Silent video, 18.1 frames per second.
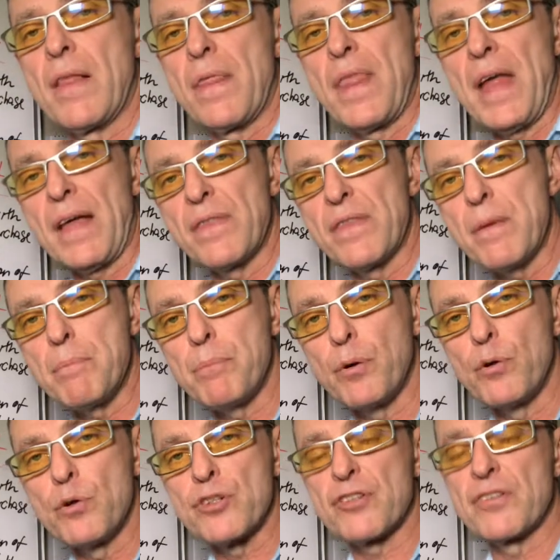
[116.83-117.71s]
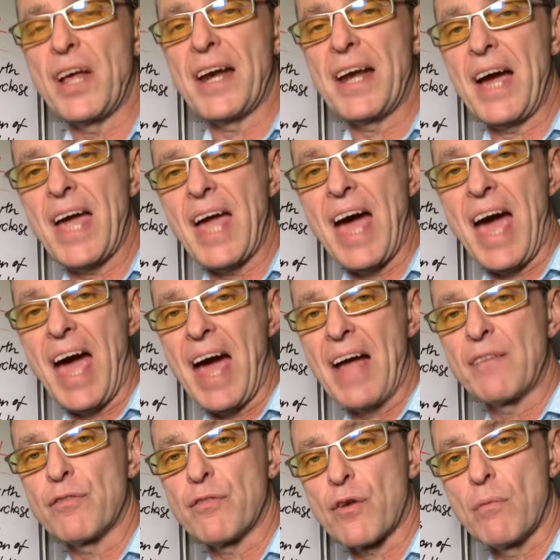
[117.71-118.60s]
that's the push that I
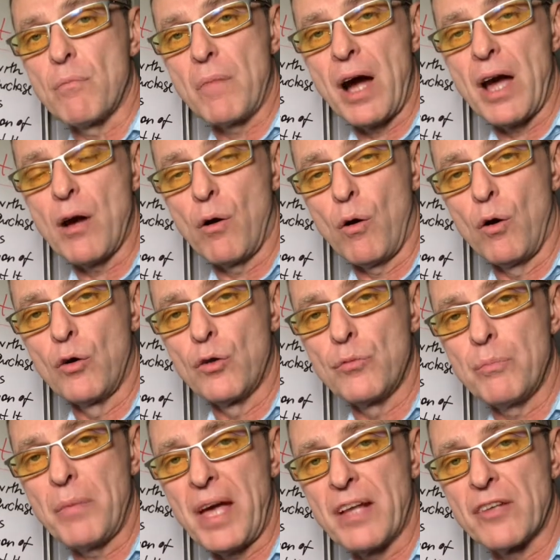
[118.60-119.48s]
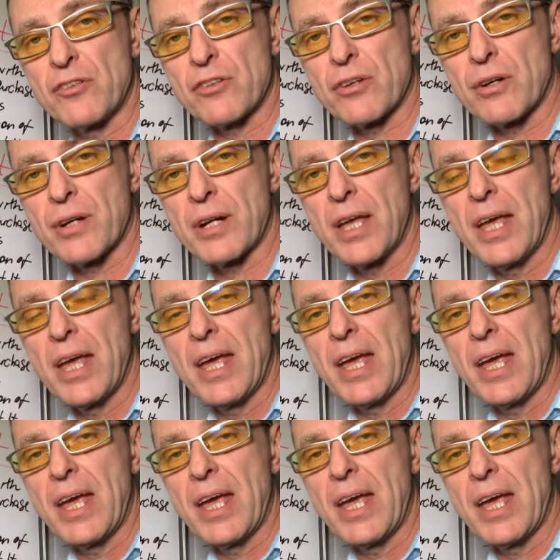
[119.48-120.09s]
had from my own mentor.